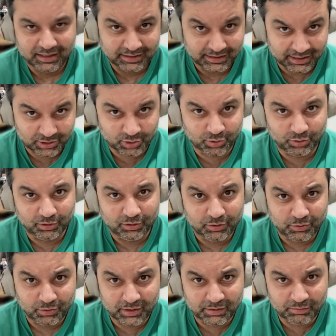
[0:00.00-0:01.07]
That's cool.
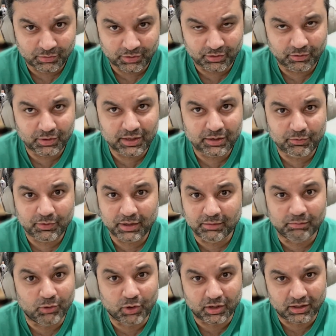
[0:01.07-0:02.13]
We're
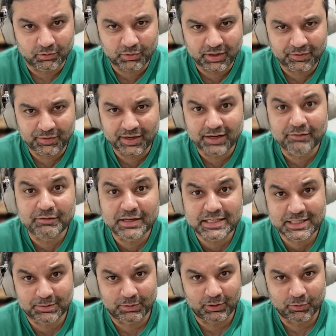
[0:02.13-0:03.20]
immortal. We're
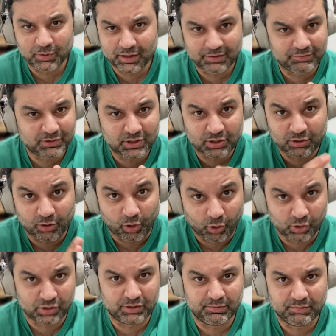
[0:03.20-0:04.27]
invincible. We're just
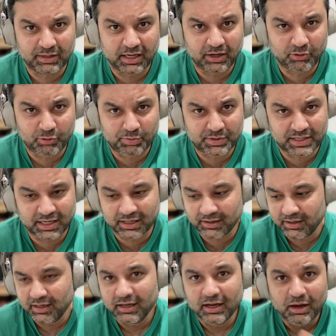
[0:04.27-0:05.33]
awesome, 100%.
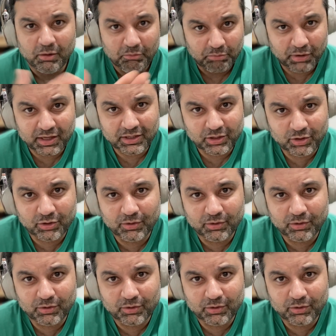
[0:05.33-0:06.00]
But